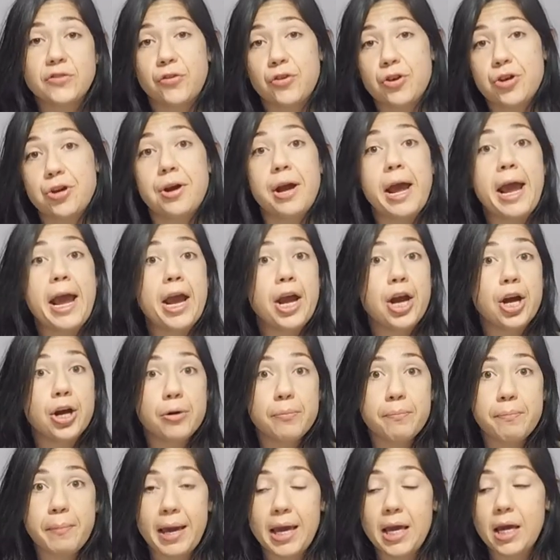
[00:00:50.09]
for your hair,
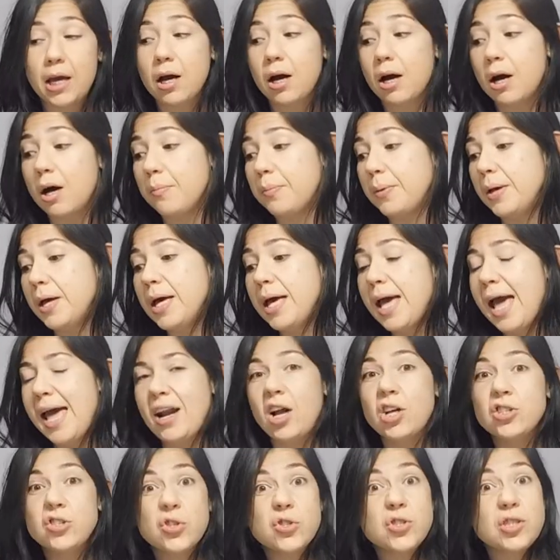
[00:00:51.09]
makeup, and
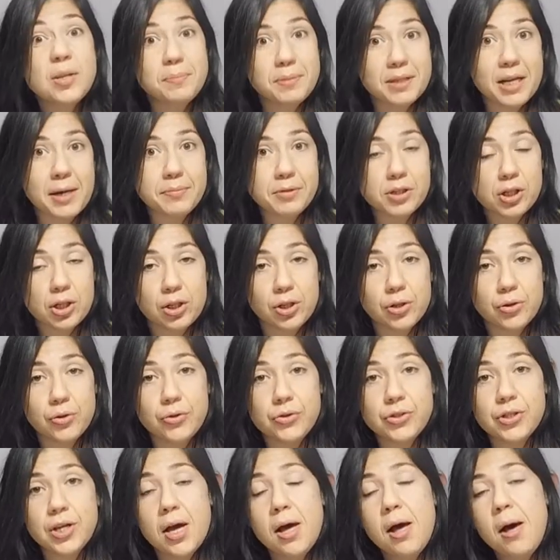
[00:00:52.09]
also sometimes
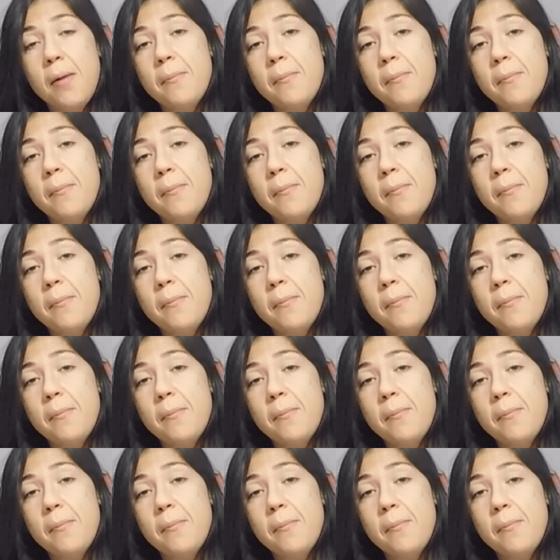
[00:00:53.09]
clothes.